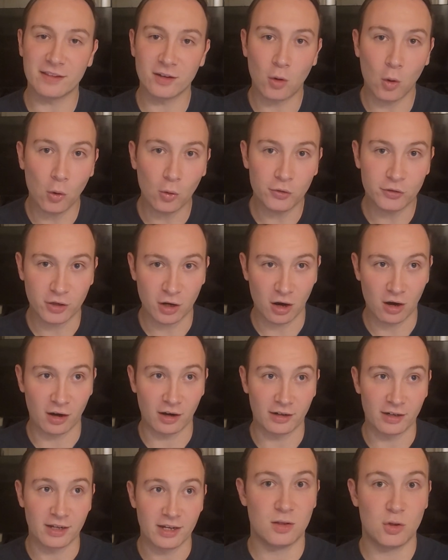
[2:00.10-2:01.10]
the Gold
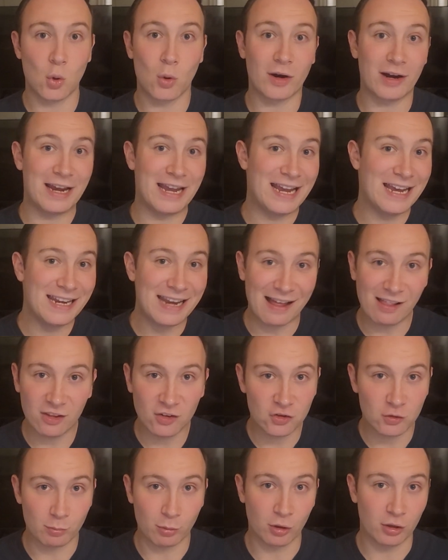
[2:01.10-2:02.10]
Card, you're
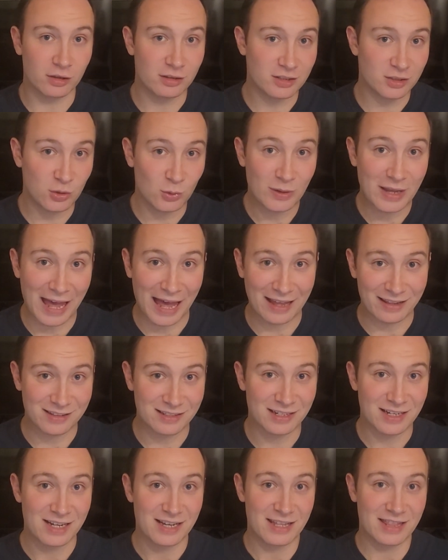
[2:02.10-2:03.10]
ineligible to
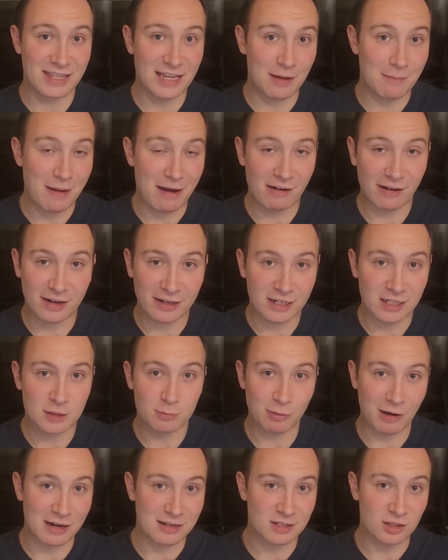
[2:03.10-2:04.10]
get the American
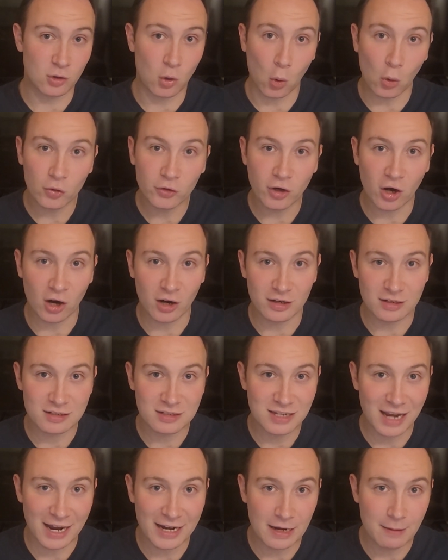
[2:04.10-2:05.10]
Express Gold Card
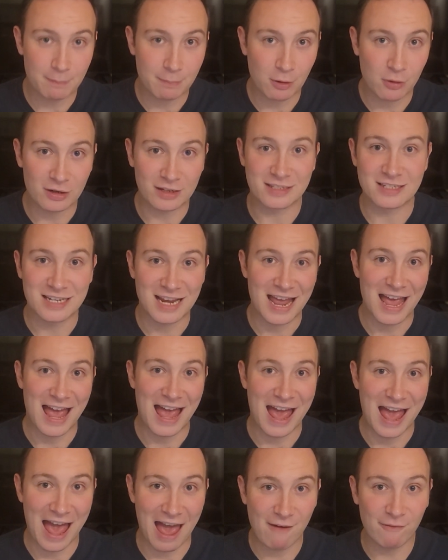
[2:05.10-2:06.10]
sign-up bonus
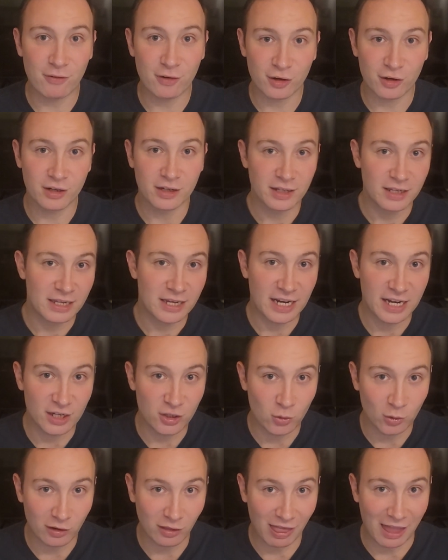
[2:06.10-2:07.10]
ever in
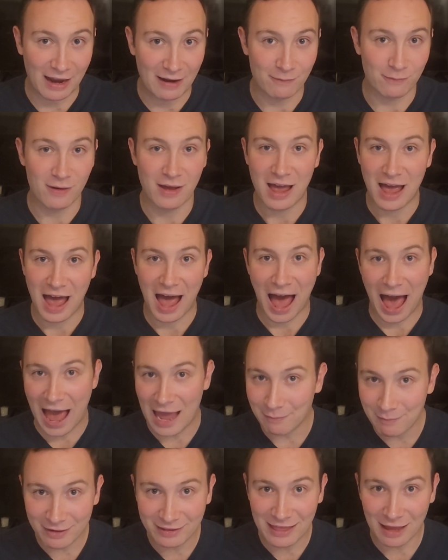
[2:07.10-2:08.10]
your life.
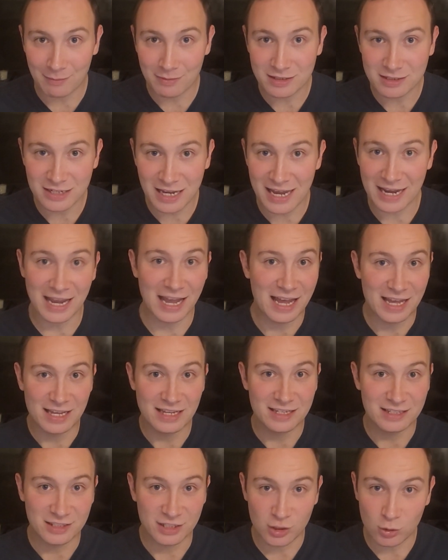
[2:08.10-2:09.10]
I made that mistake.
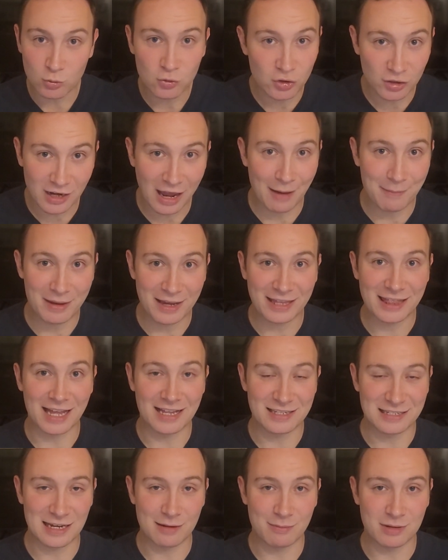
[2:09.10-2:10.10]
You should not make
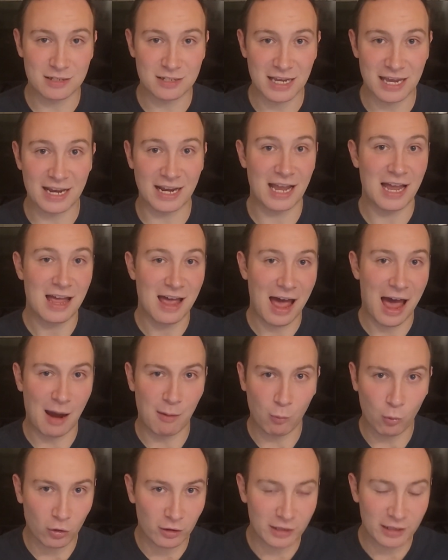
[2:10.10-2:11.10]
that same mistake.
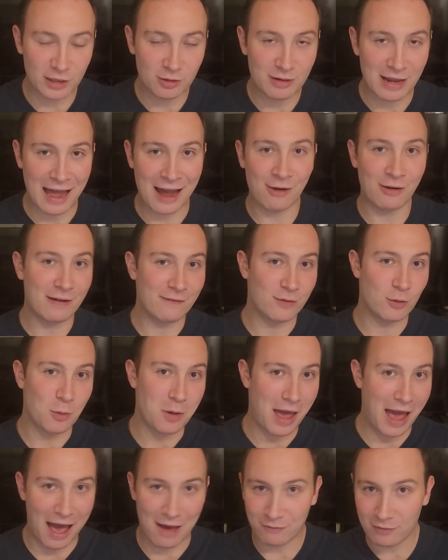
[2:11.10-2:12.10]
I'm warning you now, if you
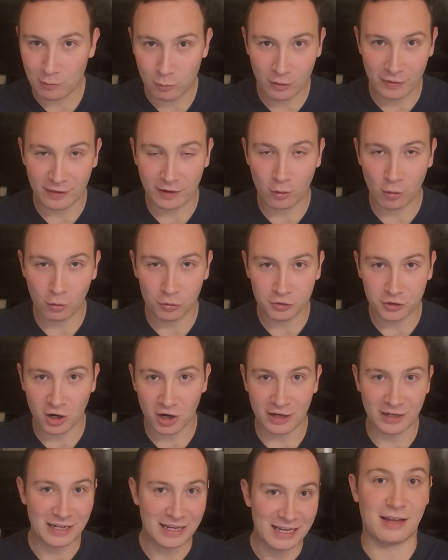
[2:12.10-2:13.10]
ever want the Gold
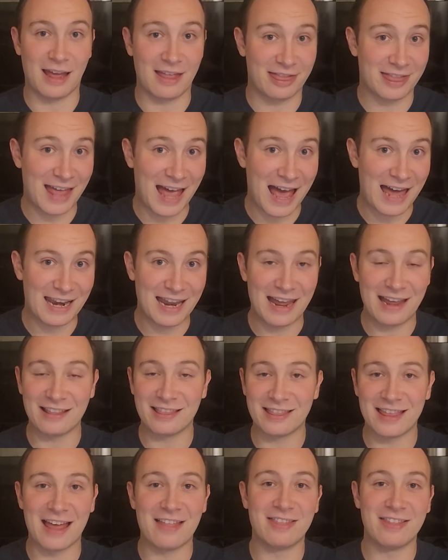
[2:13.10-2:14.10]
Card, get that
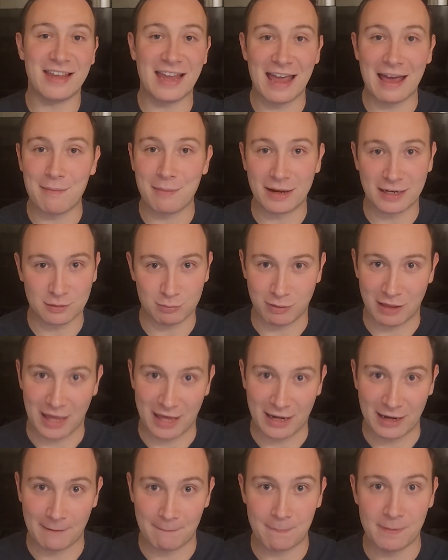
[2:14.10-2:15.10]
and then the Amex
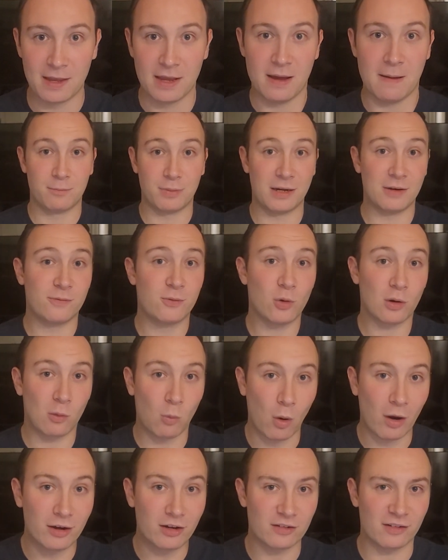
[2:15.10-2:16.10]
Platinum. But if you're
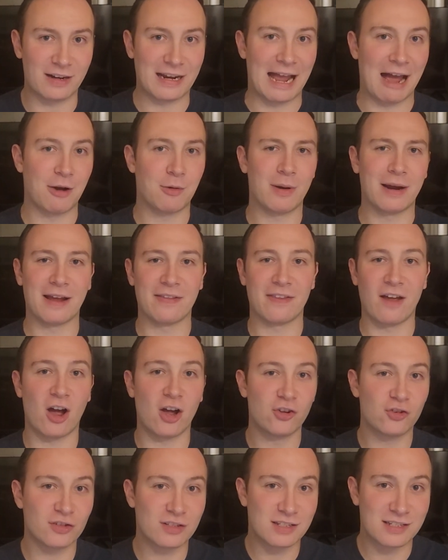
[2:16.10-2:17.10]
wondering, how do I get the
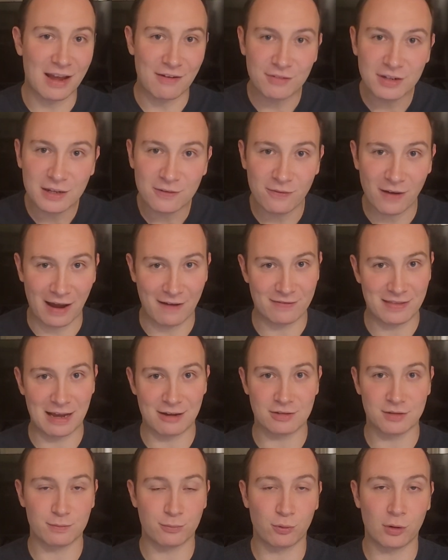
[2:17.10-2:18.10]

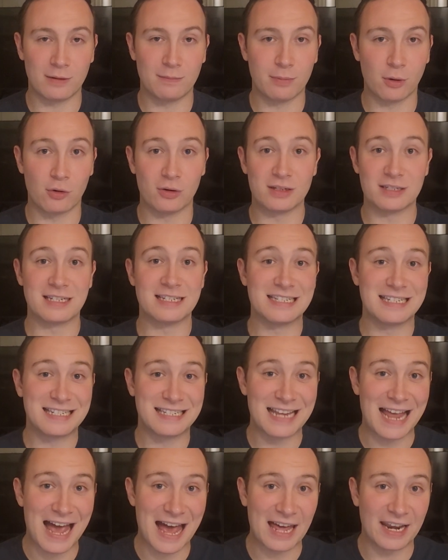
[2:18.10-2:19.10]
175,000 point bonus
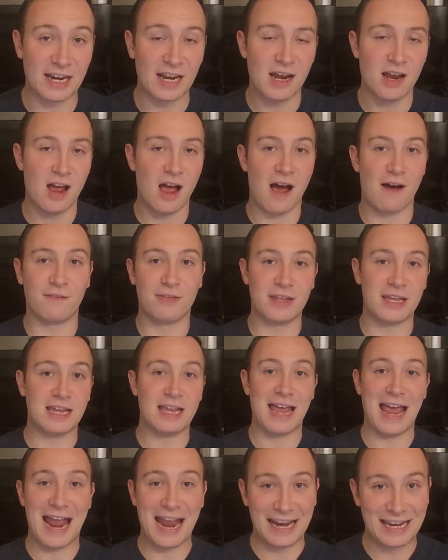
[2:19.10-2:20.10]
instead of
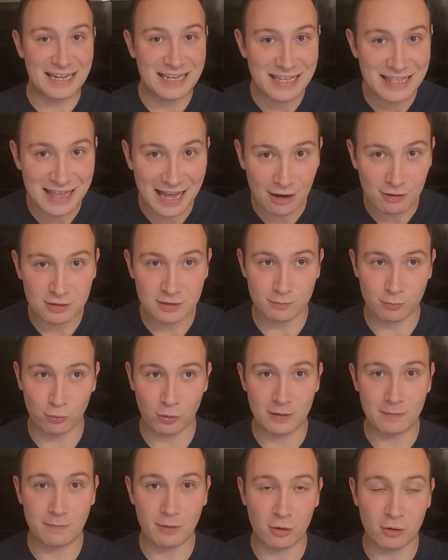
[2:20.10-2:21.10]
the 80,000
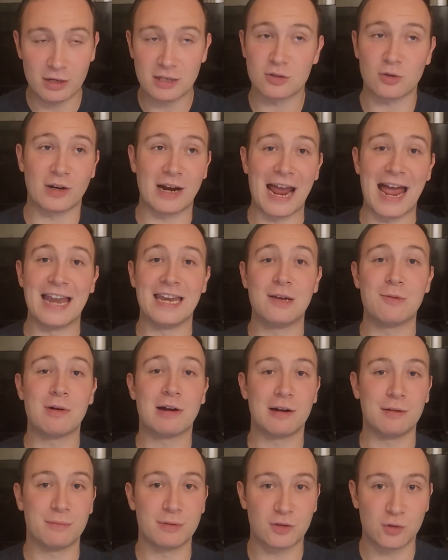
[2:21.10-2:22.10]
point bonus or
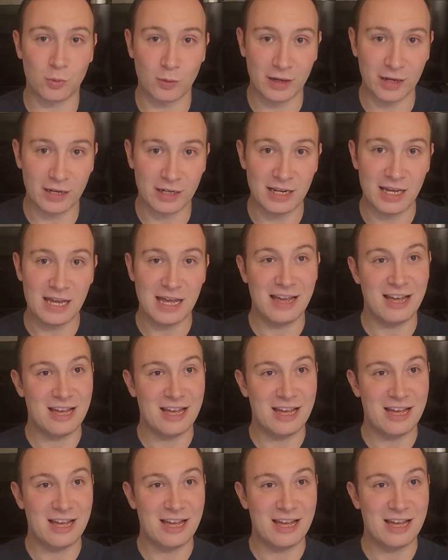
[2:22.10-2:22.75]
anywhere in between?